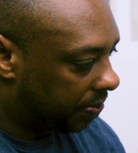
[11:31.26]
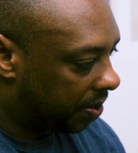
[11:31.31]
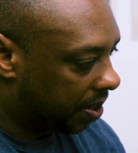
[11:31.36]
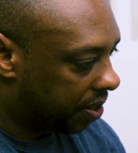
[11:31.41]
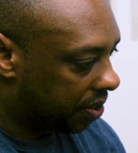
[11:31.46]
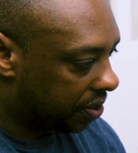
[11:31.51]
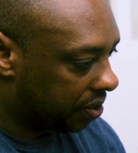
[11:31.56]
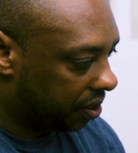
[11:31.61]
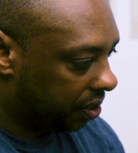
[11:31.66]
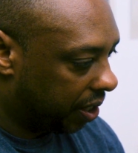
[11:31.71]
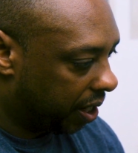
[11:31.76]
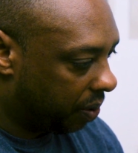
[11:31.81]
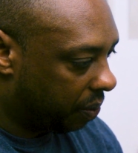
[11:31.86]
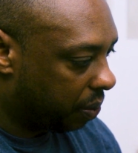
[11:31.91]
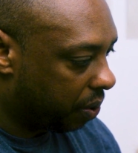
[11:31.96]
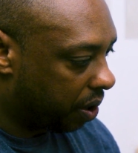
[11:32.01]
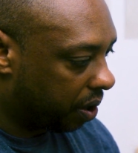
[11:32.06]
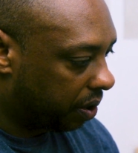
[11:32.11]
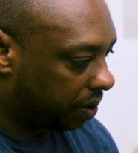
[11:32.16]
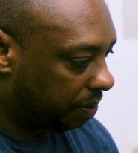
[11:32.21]
I usually like
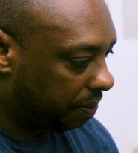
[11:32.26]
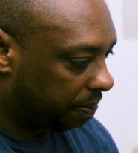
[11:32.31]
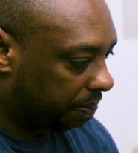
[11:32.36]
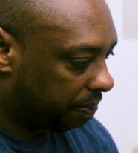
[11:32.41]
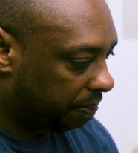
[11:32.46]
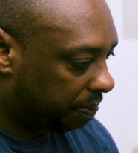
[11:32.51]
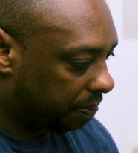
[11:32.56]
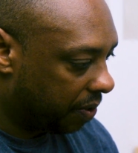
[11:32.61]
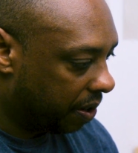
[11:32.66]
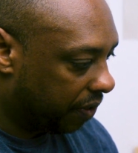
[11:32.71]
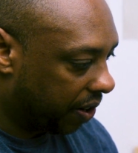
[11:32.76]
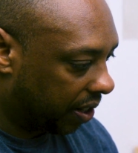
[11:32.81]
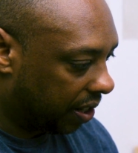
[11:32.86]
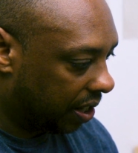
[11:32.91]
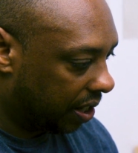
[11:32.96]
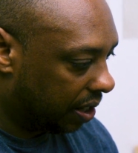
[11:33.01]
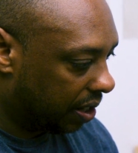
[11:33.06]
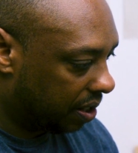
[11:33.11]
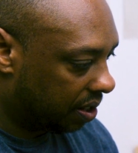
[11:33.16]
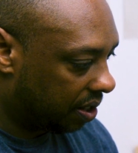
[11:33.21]
work, if I
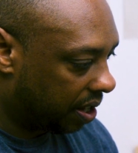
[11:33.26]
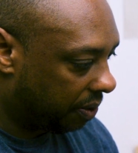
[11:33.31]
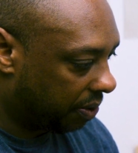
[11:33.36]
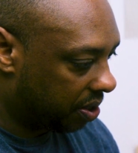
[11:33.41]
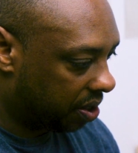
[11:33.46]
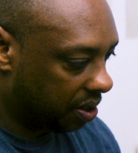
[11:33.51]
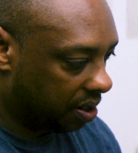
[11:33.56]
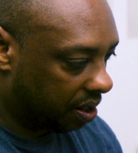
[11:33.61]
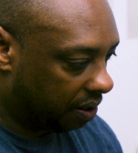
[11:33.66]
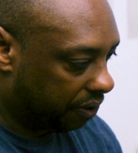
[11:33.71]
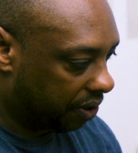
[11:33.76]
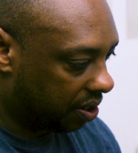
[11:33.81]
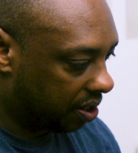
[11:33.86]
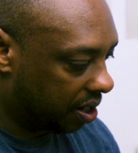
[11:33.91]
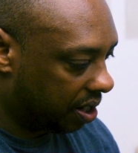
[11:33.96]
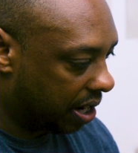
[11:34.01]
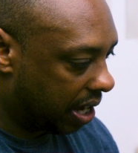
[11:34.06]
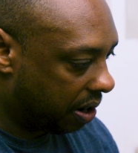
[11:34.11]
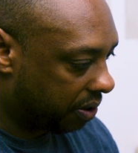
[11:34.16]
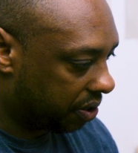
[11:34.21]
can, I would do this for
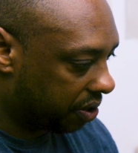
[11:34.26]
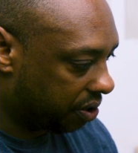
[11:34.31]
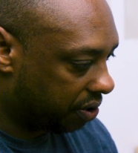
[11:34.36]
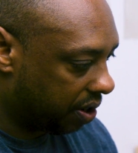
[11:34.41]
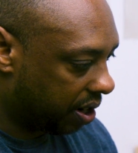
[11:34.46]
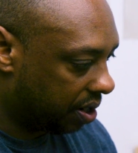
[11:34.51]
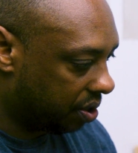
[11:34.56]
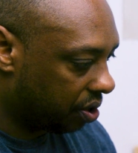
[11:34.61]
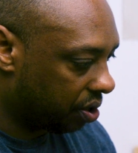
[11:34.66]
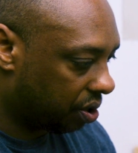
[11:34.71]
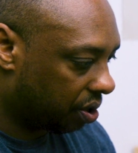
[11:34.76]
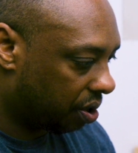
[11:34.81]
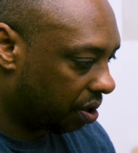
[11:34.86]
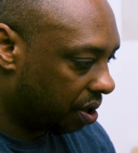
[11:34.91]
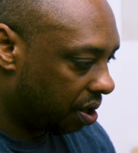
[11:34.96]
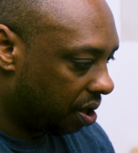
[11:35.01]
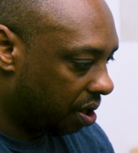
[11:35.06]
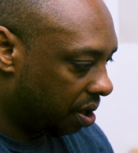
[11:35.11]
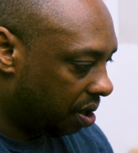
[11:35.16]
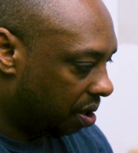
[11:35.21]
10 hours straight, just,
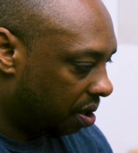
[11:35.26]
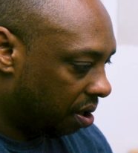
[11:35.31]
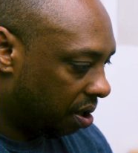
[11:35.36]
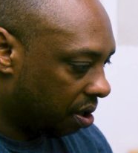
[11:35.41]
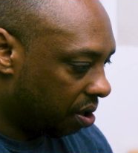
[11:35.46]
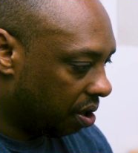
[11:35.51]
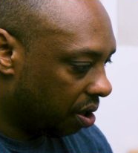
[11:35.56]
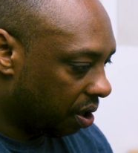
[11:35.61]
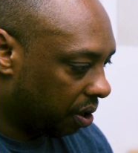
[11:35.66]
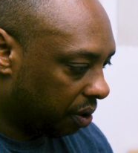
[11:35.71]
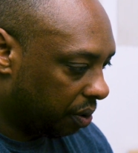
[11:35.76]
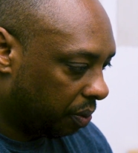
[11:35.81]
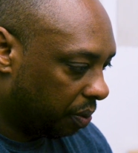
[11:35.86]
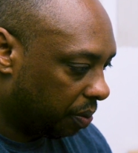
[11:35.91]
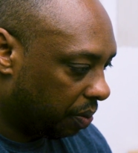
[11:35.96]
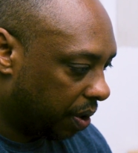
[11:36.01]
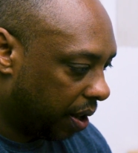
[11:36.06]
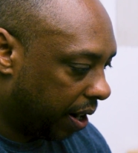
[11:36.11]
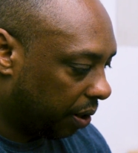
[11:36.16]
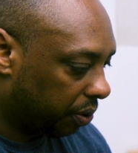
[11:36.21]
you know,
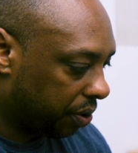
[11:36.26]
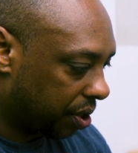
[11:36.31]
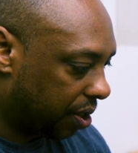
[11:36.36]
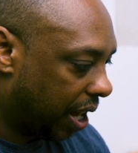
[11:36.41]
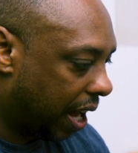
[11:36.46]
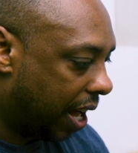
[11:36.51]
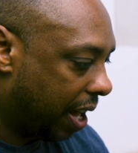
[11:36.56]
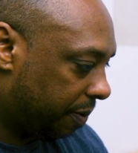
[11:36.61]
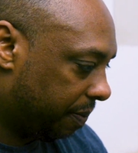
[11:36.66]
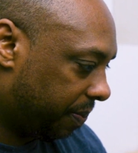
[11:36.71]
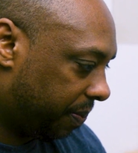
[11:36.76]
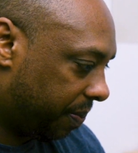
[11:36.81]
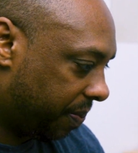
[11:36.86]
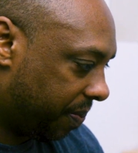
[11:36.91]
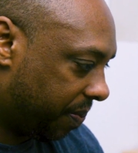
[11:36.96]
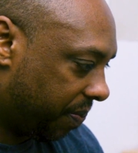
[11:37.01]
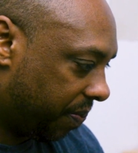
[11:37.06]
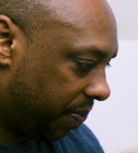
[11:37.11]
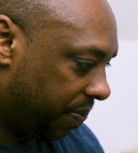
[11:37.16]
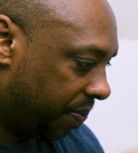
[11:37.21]
I don't stop.
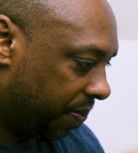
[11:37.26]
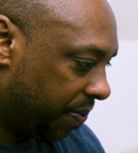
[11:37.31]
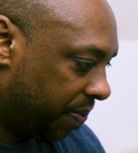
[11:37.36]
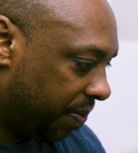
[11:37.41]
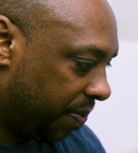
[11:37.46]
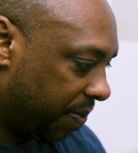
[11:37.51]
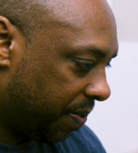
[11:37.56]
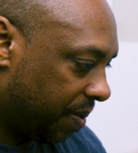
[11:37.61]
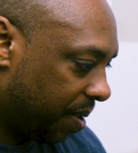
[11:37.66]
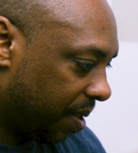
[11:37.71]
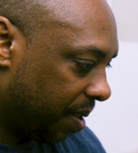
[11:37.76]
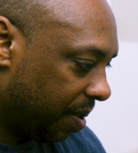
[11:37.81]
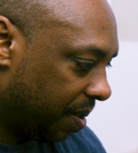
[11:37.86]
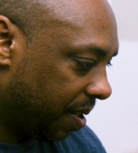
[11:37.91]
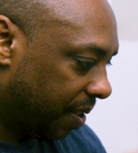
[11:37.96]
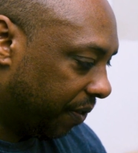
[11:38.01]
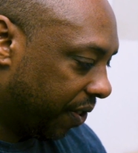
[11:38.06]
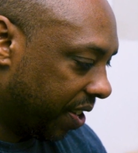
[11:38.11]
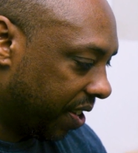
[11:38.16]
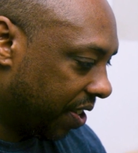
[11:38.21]
And
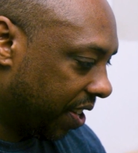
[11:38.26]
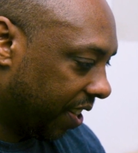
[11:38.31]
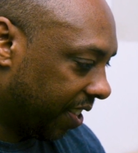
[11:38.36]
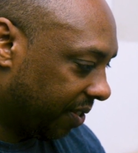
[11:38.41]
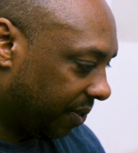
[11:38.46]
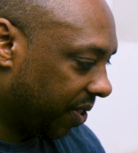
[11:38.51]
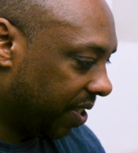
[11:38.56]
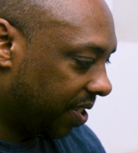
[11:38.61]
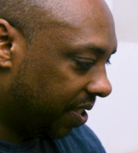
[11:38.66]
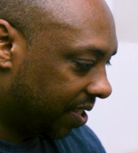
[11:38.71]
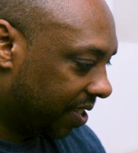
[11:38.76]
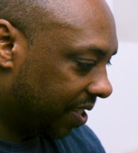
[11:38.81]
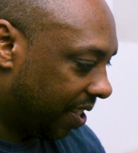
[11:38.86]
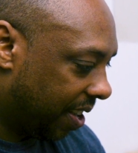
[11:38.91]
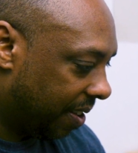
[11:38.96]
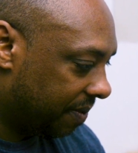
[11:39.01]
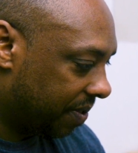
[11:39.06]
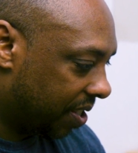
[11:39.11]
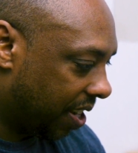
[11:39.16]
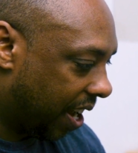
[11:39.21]
the funny thing is once
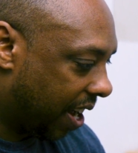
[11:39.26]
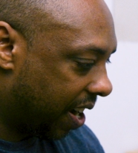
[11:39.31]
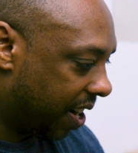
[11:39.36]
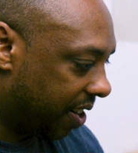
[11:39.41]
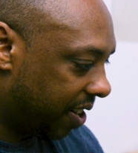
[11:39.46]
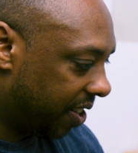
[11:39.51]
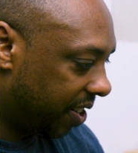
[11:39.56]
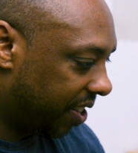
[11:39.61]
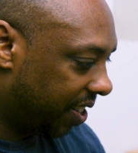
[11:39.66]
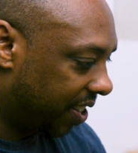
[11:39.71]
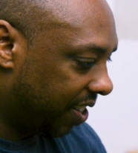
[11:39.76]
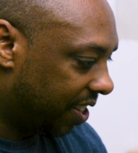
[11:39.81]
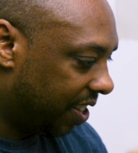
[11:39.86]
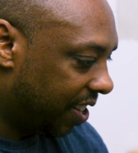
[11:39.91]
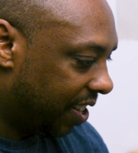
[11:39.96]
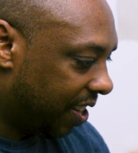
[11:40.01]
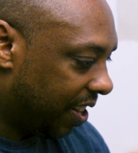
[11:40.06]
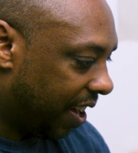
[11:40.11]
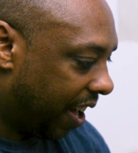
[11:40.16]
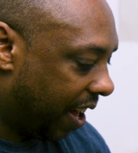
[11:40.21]
I'm tired,
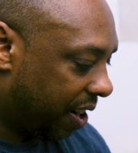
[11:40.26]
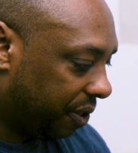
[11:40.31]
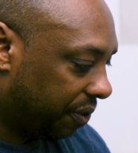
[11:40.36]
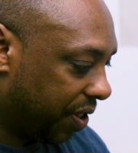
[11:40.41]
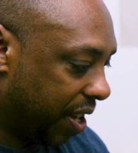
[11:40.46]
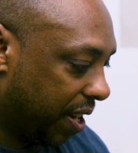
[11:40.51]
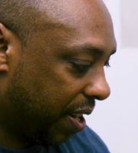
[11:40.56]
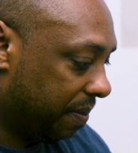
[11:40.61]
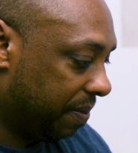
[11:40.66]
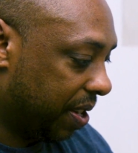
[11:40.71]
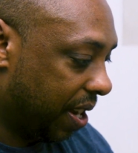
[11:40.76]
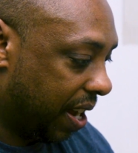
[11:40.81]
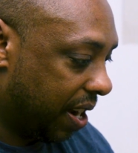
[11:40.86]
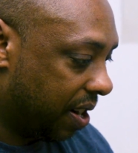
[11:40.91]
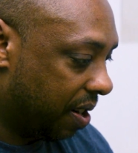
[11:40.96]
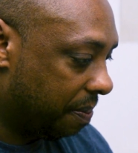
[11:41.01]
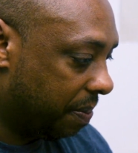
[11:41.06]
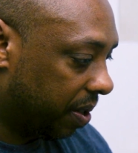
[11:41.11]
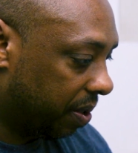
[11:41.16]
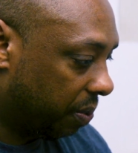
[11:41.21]
I don't think I'm
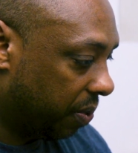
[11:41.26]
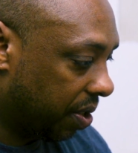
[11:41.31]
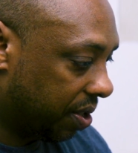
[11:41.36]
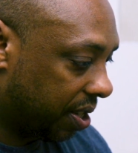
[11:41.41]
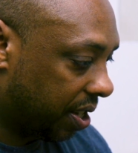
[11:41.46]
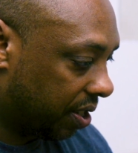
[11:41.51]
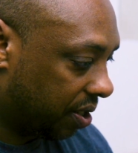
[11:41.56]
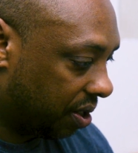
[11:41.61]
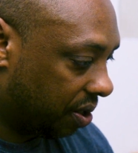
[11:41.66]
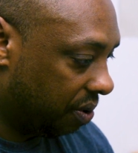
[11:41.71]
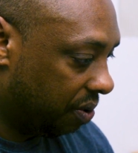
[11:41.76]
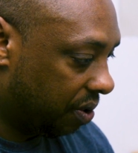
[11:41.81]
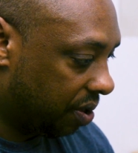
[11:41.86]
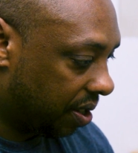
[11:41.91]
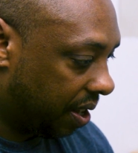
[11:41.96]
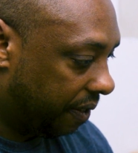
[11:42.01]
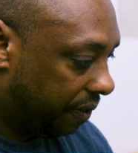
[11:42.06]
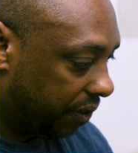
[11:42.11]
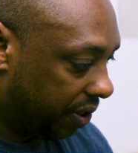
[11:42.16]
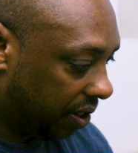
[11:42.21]
tired, but as soon as
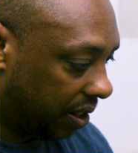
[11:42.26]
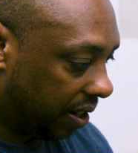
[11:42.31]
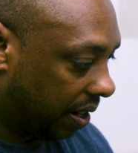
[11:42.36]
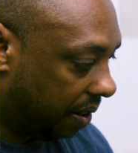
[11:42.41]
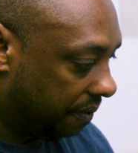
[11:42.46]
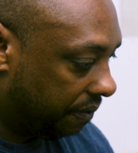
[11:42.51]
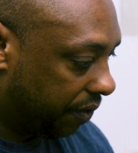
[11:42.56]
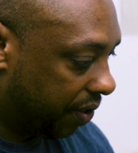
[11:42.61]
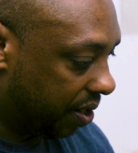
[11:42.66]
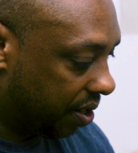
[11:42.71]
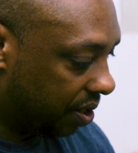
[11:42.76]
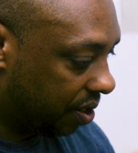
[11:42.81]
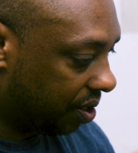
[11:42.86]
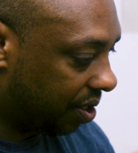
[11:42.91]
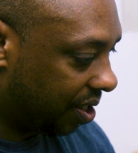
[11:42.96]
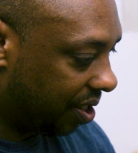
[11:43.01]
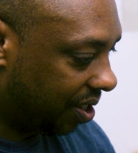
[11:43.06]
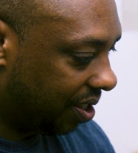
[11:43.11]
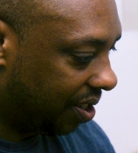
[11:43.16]
I feel like I'm finished,